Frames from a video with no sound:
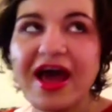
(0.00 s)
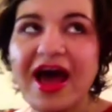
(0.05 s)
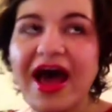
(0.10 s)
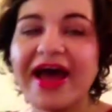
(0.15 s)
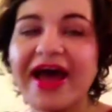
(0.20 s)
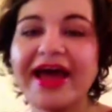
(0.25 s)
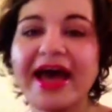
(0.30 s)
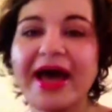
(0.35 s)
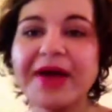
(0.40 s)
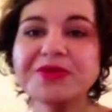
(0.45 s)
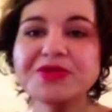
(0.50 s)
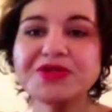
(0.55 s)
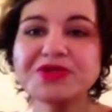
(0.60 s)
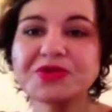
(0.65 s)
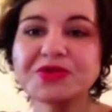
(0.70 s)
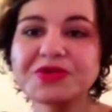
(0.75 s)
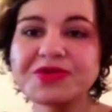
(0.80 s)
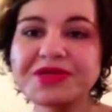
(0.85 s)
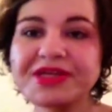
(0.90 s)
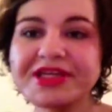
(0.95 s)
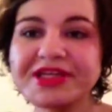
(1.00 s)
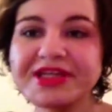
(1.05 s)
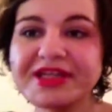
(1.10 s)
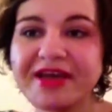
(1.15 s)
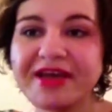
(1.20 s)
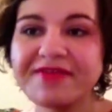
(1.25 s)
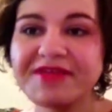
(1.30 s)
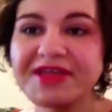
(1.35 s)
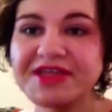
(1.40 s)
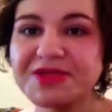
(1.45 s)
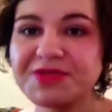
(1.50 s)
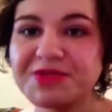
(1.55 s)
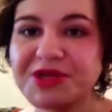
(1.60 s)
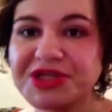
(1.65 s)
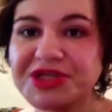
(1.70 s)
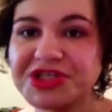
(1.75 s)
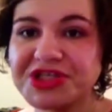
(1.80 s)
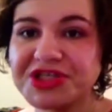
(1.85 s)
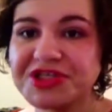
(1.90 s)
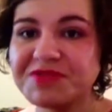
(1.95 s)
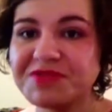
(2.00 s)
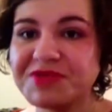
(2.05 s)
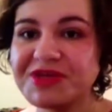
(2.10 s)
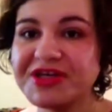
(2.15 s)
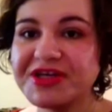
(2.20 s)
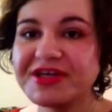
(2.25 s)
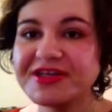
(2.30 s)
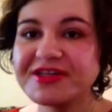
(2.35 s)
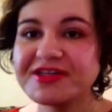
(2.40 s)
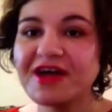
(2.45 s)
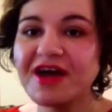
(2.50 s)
I absolutely love these blushes because